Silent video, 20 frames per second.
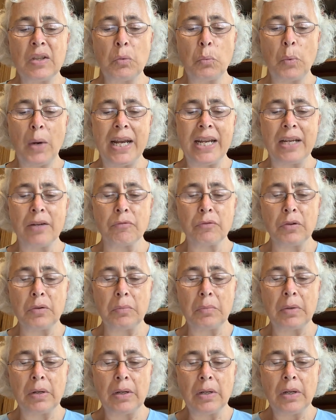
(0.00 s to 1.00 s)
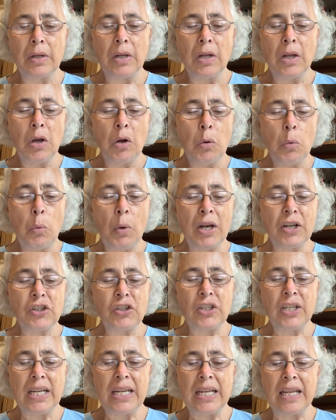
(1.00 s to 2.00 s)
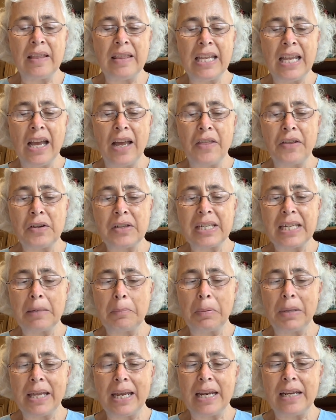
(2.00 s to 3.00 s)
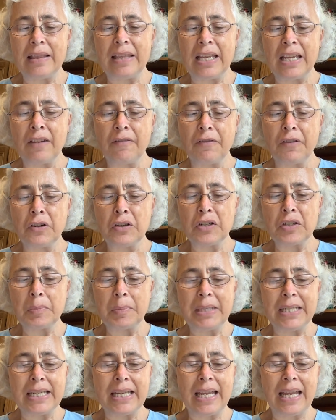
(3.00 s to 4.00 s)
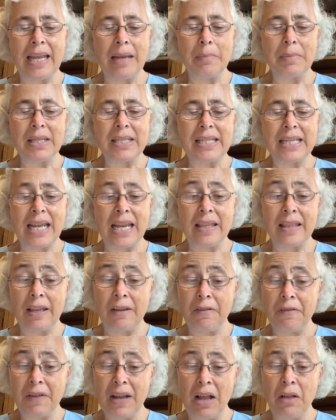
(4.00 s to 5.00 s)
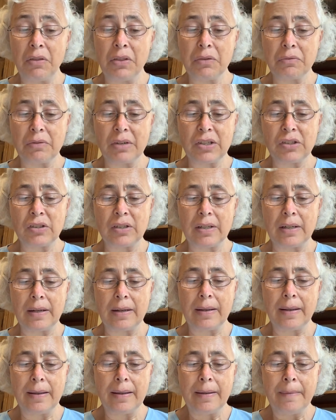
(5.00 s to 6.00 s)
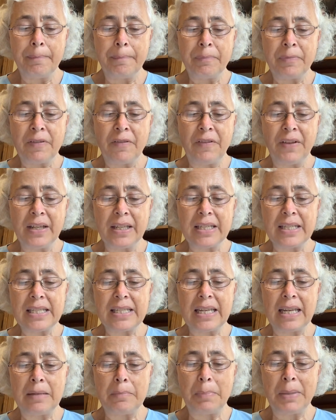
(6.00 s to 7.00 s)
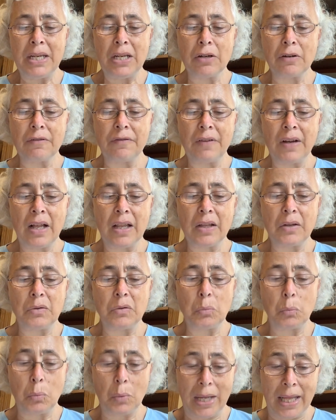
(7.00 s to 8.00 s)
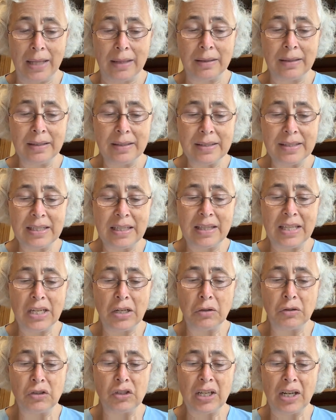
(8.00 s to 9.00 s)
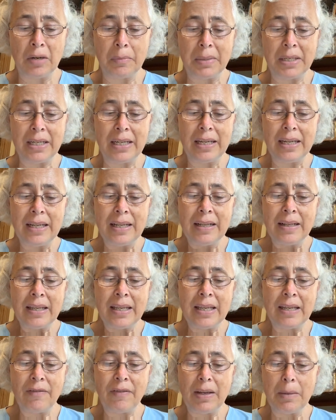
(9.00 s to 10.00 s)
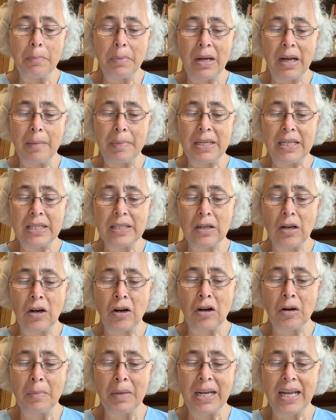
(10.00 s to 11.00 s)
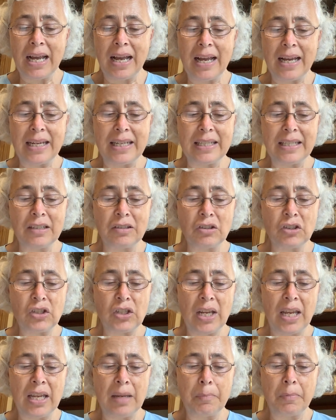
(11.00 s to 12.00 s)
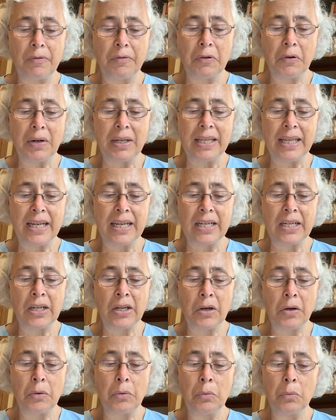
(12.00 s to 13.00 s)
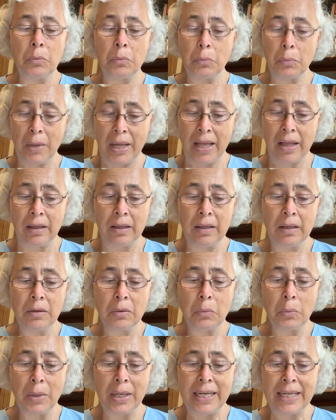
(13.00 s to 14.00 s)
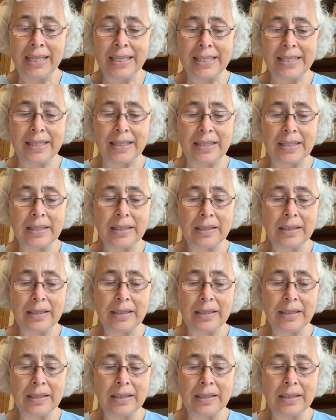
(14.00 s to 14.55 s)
waiting room, where she and the others had played the advertisement game the day they found the Russian. Phyllis and Peter followed. "Well," said the old gentleman, giving Bobby's arm a kind little shake before he let it go. "Well, what is it?"